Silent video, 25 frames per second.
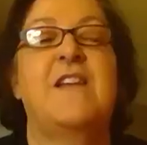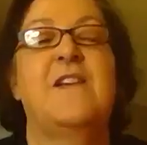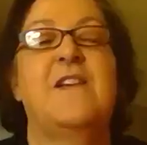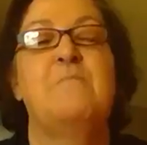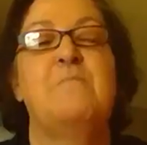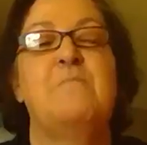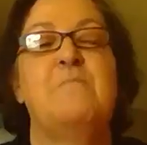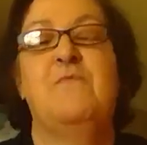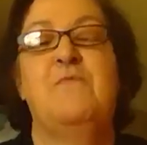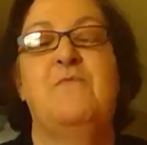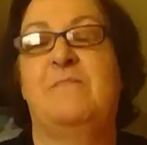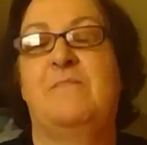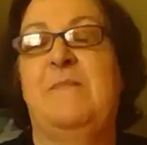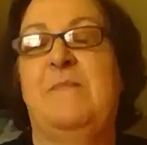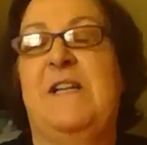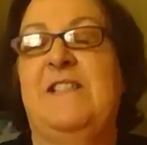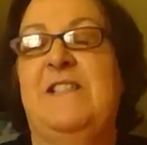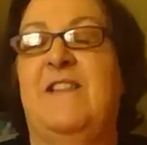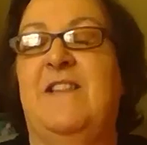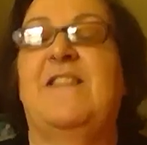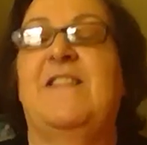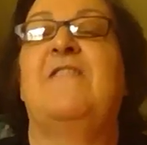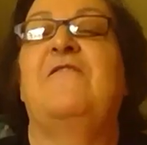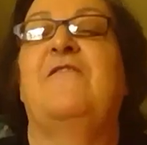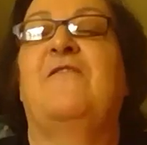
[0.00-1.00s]
unmute
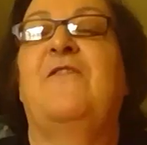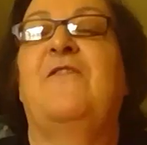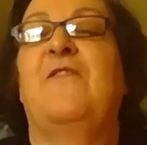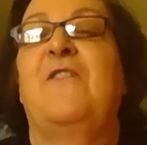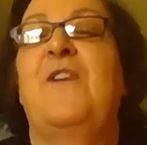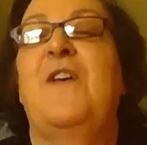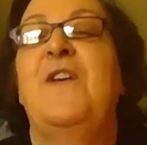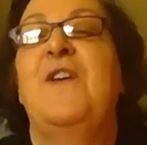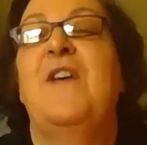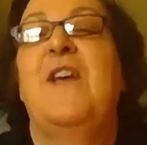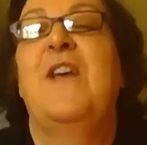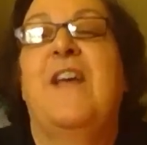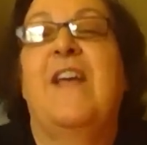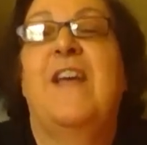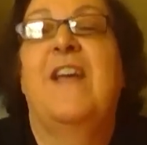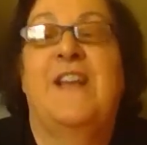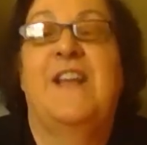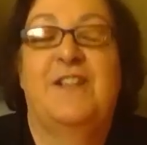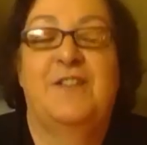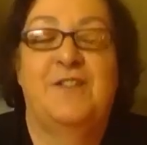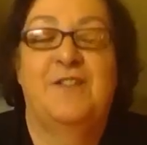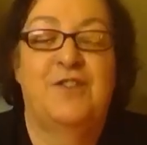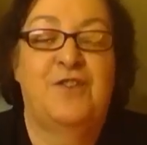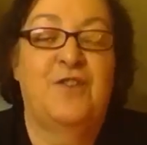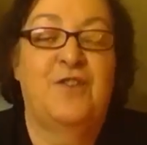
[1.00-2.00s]
myself.
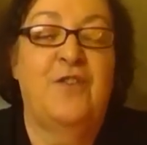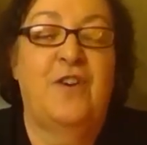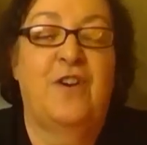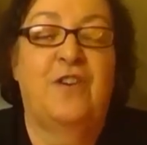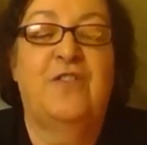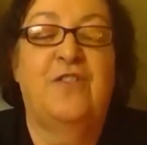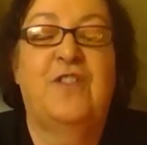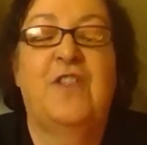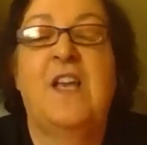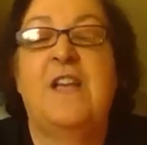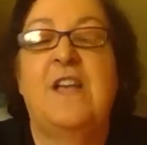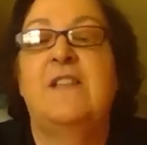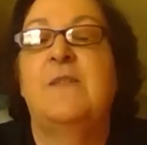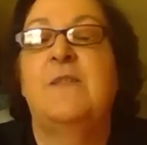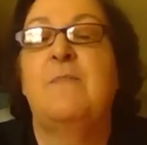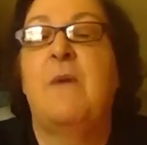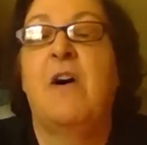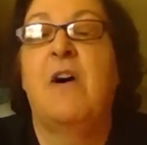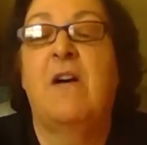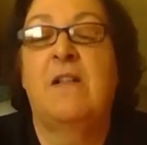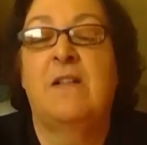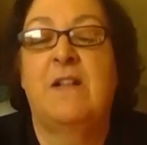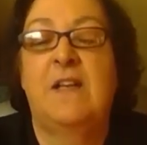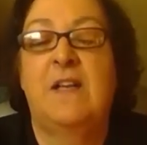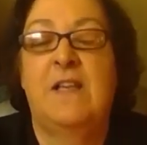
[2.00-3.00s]
And sure, thanks,
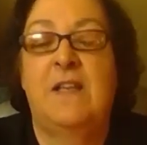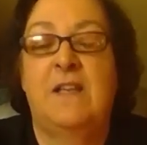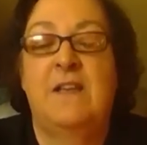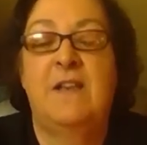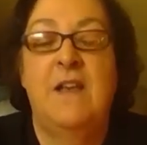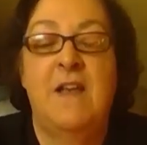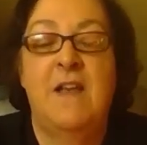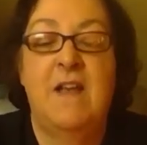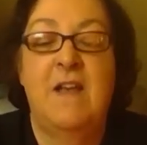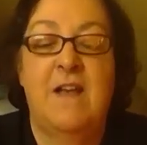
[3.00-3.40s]
Molly.